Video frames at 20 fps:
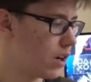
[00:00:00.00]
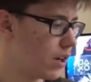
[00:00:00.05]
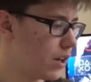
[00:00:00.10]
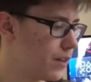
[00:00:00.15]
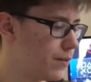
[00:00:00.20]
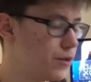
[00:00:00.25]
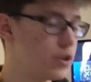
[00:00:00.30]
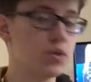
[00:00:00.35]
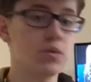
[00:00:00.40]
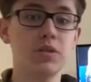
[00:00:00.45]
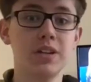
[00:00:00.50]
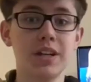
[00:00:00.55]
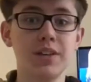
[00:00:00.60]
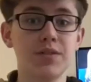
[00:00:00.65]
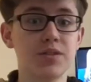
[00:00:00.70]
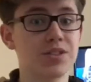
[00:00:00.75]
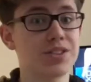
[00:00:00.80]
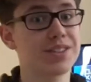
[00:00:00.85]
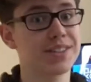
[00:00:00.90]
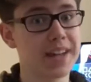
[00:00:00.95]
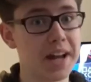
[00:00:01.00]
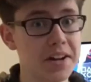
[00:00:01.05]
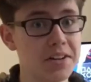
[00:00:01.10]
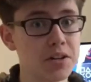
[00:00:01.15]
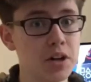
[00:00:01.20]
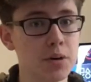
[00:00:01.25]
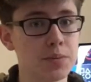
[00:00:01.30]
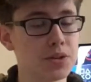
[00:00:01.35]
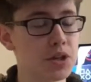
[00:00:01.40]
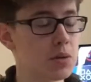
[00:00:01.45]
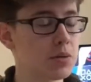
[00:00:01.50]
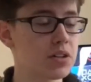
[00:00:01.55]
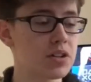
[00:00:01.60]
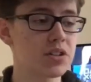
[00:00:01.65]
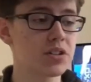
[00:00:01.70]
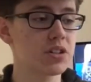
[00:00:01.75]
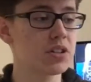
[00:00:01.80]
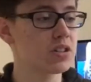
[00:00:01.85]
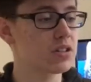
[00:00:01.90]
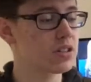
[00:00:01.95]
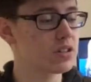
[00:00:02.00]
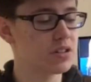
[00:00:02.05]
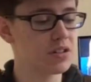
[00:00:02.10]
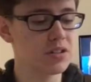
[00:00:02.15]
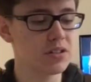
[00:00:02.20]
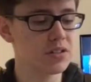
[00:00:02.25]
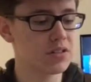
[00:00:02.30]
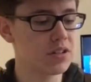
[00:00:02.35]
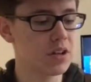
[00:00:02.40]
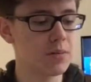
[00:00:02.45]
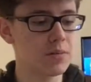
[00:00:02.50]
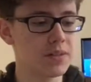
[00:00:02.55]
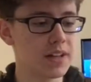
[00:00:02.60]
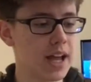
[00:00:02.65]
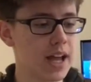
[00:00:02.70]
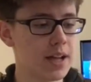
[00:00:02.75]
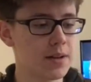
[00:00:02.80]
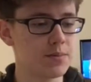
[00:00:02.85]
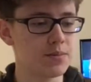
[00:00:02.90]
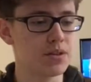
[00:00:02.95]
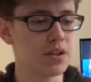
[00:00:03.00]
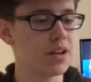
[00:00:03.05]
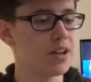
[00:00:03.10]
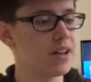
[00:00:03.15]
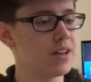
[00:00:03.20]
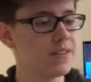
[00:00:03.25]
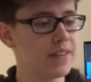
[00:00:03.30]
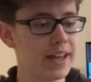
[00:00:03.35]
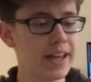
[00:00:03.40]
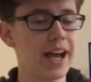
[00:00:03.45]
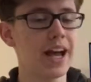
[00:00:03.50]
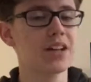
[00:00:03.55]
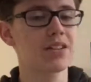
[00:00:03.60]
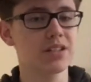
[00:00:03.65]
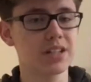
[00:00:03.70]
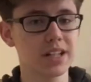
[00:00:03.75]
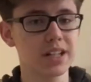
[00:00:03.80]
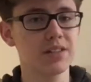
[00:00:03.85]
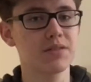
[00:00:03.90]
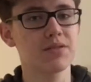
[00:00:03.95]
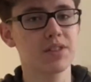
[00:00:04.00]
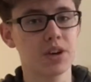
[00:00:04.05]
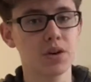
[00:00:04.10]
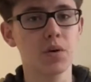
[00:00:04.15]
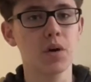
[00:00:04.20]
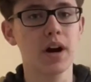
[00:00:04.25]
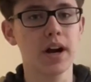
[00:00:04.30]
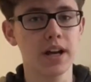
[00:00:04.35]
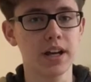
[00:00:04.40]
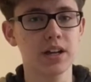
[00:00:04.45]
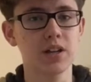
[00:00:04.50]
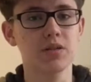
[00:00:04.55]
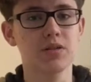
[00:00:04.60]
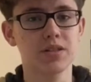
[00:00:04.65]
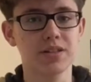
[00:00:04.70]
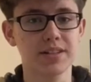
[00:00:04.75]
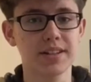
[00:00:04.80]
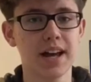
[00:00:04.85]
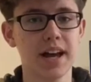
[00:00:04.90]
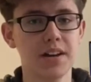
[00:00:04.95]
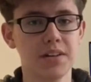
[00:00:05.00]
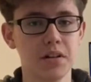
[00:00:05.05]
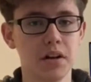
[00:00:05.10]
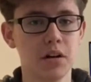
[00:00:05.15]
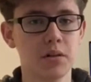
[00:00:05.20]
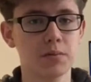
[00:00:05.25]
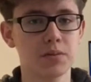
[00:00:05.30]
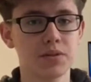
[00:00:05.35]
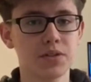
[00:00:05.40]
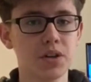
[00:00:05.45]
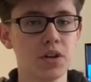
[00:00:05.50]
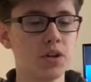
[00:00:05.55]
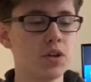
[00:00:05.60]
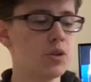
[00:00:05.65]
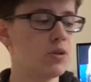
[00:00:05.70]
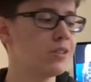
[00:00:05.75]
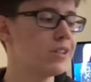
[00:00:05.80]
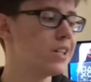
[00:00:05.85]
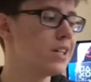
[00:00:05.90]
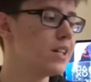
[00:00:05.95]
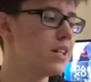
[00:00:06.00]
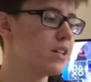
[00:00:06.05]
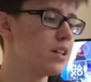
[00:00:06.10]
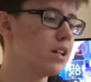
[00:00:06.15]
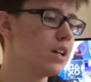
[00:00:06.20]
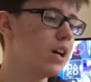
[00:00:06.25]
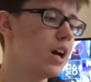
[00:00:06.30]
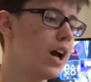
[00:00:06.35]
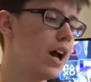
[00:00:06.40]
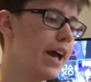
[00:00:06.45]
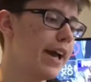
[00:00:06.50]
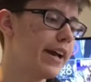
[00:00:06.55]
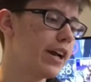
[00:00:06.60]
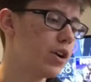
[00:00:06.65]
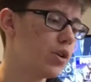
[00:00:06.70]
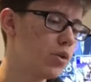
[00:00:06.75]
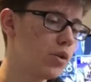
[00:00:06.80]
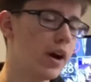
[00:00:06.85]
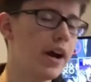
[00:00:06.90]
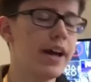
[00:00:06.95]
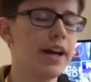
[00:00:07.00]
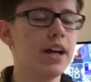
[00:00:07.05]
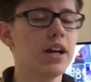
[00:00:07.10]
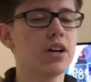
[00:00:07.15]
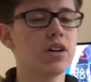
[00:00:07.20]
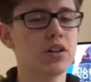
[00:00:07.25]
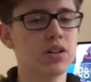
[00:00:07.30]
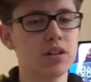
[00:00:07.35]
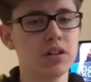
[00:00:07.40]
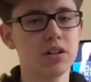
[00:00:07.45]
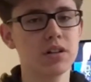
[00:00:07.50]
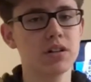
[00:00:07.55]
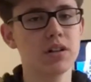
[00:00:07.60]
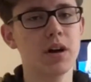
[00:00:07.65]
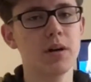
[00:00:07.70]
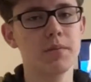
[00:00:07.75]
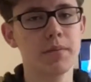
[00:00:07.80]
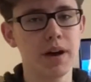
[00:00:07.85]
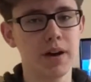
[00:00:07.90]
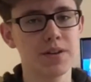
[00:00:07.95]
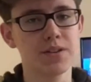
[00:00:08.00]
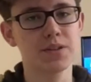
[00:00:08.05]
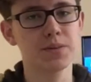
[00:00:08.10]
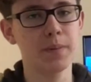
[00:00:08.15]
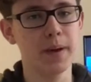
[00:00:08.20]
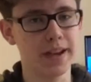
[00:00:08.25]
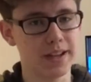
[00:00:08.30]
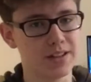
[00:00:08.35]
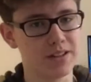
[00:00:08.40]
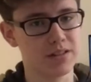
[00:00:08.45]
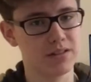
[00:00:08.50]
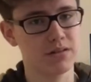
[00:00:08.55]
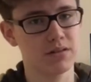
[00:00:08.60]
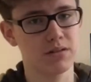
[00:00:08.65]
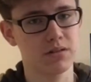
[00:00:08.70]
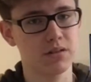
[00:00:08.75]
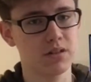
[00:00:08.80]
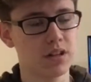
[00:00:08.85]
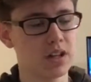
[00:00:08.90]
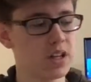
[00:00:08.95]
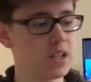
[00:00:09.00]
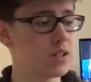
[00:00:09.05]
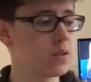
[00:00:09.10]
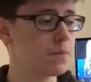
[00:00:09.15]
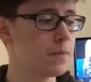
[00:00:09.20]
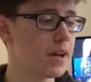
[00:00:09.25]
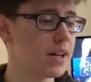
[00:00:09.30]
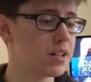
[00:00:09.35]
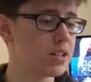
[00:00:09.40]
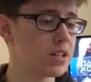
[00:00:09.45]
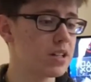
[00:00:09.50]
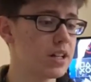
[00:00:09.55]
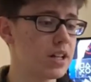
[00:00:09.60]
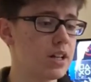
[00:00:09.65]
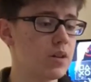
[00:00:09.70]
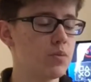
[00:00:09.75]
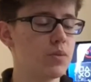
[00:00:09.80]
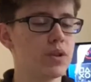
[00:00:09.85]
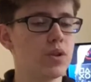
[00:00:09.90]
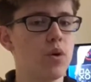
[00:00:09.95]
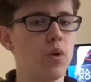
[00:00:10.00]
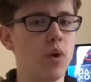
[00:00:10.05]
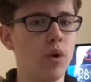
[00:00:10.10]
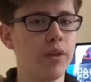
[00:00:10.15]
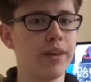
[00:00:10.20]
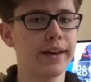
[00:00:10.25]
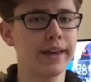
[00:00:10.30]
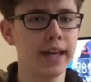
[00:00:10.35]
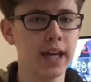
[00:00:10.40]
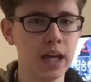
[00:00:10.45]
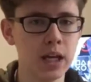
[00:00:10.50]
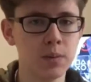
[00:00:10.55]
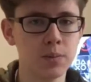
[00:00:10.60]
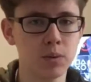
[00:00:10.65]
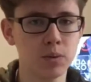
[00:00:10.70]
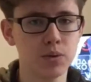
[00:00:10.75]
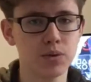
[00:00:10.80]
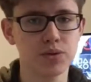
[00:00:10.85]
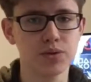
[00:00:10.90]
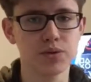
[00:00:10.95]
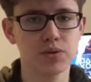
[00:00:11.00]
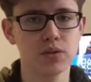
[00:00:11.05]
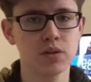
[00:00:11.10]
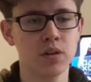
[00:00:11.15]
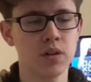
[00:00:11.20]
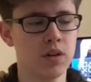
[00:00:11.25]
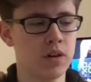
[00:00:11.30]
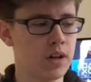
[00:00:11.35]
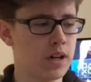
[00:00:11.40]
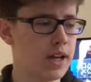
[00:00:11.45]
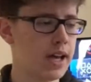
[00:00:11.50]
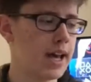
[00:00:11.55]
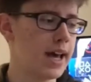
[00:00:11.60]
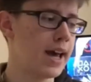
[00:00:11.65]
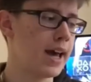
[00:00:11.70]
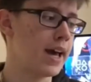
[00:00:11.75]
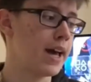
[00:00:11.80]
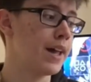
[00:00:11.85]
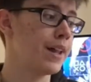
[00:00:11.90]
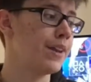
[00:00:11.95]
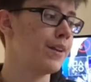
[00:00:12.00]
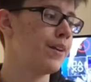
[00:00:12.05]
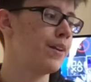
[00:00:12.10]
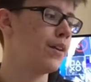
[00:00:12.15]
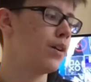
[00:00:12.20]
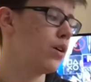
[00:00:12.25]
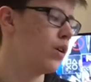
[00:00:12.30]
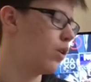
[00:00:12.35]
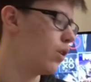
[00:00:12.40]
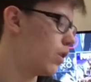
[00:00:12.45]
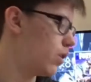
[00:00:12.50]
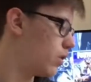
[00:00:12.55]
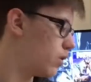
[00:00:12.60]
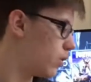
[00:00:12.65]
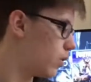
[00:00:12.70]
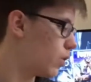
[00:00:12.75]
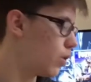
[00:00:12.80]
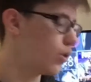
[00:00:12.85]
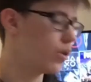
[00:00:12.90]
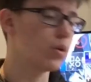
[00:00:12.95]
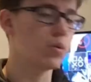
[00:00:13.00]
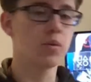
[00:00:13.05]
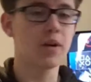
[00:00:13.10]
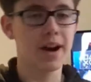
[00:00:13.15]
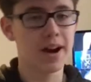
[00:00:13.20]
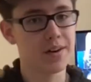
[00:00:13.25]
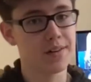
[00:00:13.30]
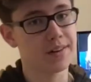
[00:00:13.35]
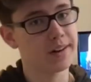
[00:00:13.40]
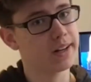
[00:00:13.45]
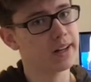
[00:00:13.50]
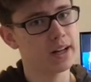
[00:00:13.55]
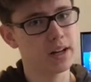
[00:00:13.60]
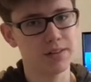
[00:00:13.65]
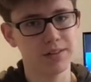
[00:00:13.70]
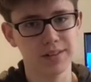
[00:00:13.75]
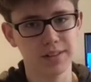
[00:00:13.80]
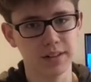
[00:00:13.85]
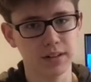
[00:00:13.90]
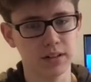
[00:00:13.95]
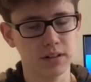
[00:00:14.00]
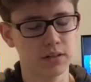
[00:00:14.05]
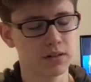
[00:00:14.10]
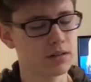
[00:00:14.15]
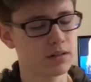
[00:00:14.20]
if you even stand up, because some games, they actually require you to stand up. So you need a quite good amount of space, especially with all the cables and all the wiring and everything.